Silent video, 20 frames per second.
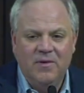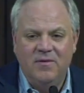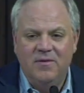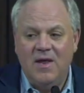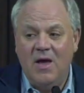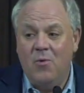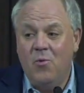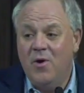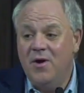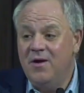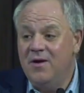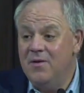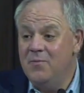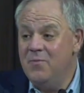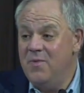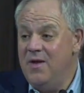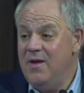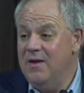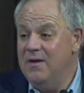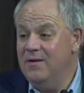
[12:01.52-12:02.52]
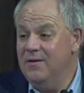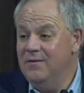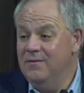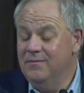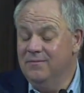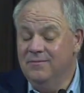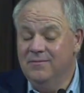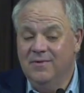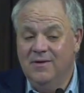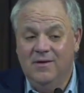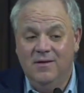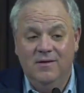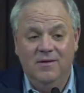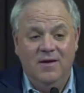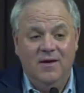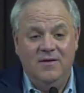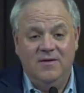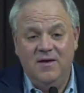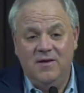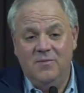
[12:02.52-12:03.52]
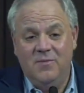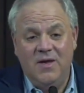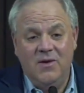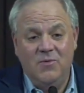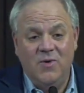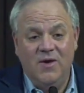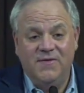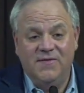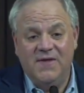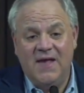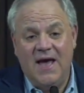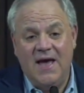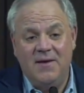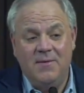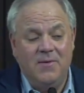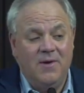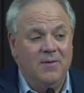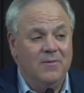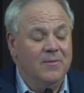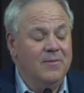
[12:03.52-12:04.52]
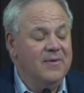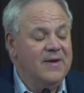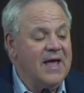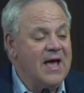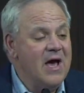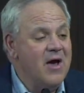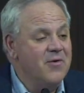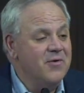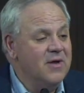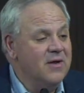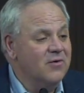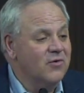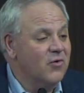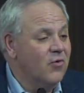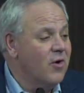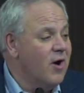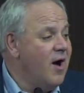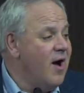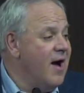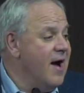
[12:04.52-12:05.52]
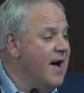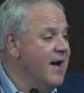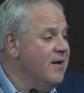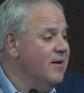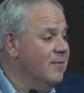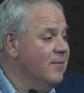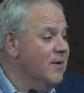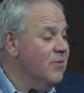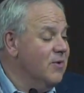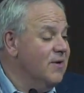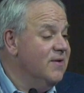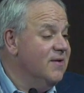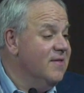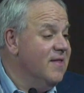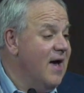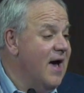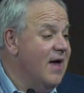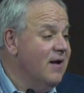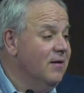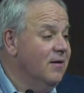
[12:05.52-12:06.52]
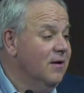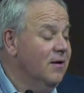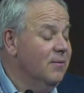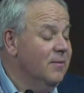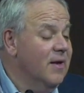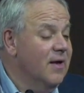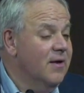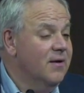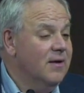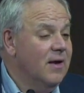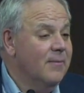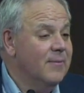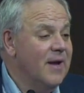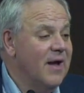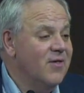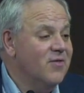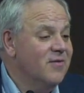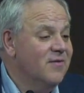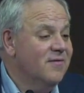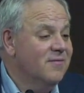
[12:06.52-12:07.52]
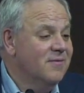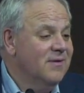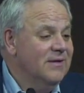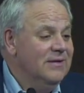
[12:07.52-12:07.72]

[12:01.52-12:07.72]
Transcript: Now, what did it mean? It didn't mean we sat down and cried. I mean, we did that a little bit, I imagine.